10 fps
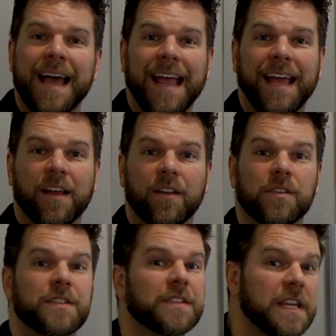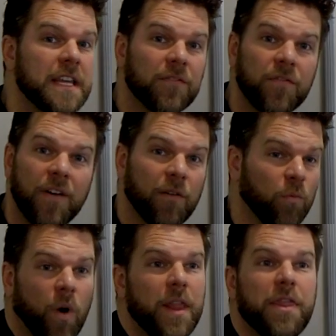and see
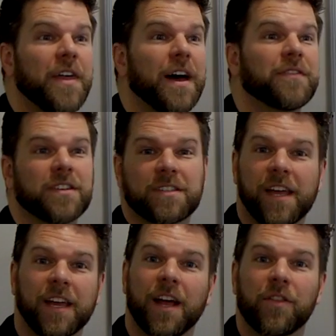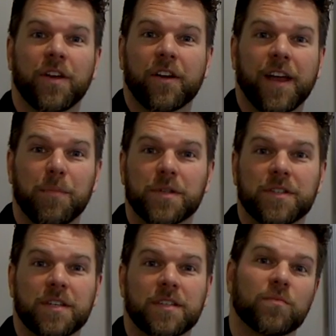if what theft is like on their
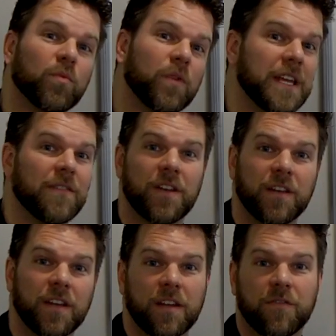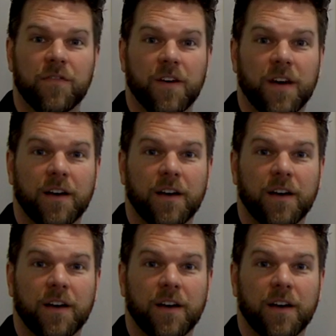campuses, even if